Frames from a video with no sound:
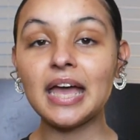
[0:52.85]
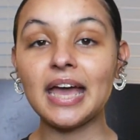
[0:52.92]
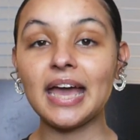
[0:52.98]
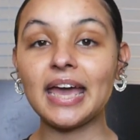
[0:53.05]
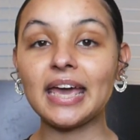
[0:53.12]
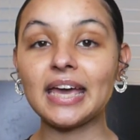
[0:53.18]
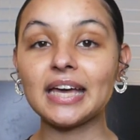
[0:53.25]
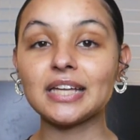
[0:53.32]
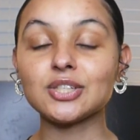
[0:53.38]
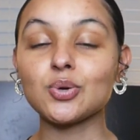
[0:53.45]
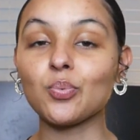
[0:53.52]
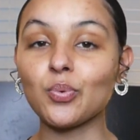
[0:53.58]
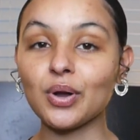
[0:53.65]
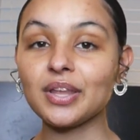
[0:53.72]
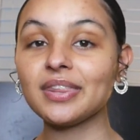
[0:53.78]
and
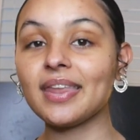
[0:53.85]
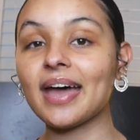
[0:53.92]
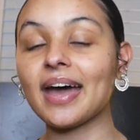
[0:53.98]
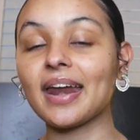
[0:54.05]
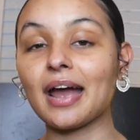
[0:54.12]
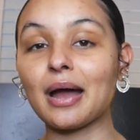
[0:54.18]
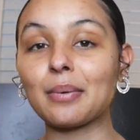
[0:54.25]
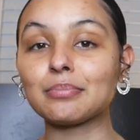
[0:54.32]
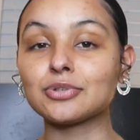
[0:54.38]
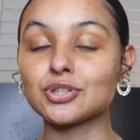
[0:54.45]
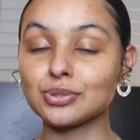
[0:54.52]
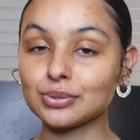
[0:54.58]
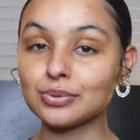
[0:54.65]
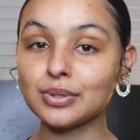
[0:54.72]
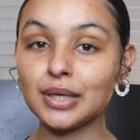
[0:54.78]
one that I'm
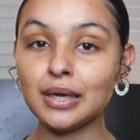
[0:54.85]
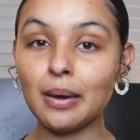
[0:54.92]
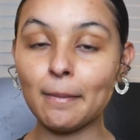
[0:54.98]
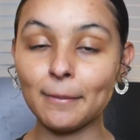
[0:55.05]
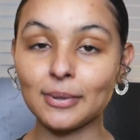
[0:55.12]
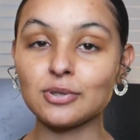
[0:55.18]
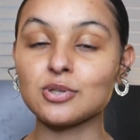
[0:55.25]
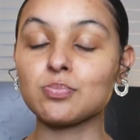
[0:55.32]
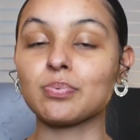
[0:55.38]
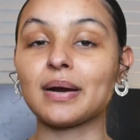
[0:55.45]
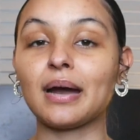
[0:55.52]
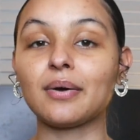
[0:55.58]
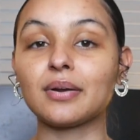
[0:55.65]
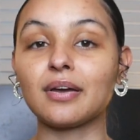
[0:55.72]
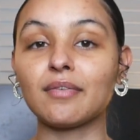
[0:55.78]
truly most
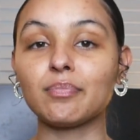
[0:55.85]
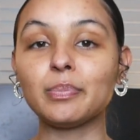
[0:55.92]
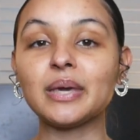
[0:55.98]
proud of,